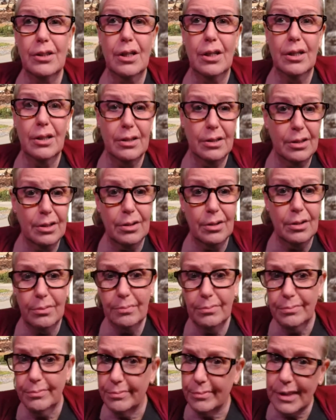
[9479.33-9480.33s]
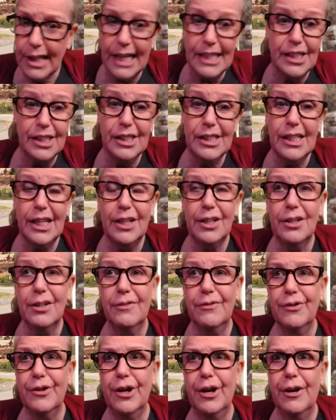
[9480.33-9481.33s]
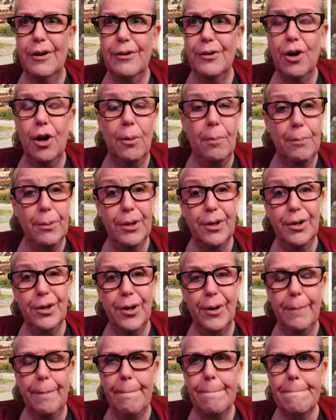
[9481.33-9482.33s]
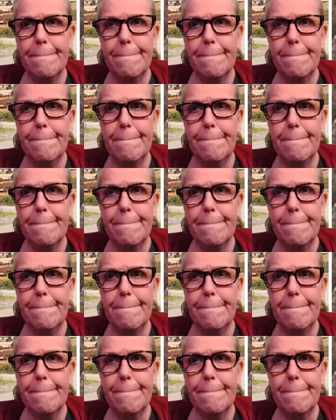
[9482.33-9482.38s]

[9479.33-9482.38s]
on uh, you know cases that have uh, not been um,